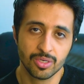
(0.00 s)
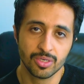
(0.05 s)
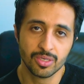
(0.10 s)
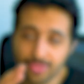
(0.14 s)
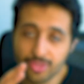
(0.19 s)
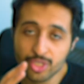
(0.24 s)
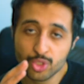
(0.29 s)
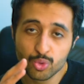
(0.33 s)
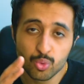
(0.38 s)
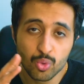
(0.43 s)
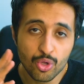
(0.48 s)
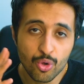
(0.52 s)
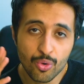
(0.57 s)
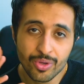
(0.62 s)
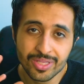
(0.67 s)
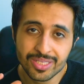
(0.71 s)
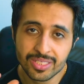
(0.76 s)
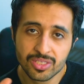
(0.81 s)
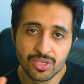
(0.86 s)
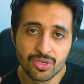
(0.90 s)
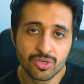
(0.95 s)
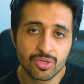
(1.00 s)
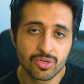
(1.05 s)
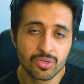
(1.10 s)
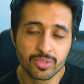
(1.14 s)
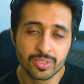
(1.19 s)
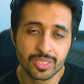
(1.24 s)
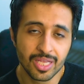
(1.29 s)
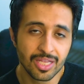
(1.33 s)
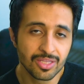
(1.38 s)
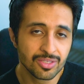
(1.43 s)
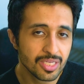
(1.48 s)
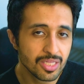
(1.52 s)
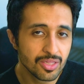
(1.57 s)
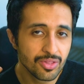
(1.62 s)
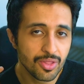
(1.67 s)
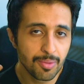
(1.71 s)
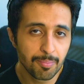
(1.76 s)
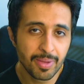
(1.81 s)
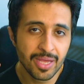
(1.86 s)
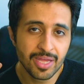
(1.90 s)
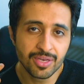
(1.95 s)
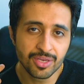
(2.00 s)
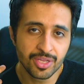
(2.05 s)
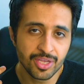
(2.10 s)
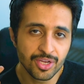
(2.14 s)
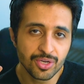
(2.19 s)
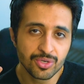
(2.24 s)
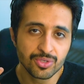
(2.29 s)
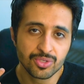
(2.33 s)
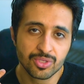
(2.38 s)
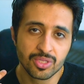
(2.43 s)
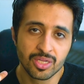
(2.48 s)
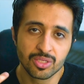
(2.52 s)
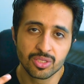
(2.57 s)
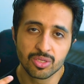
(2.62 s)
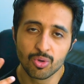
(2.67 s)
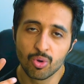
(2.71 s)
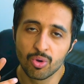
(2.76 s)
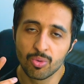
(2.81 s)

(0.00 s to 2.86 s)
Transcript: And this will go in circles until the man hears that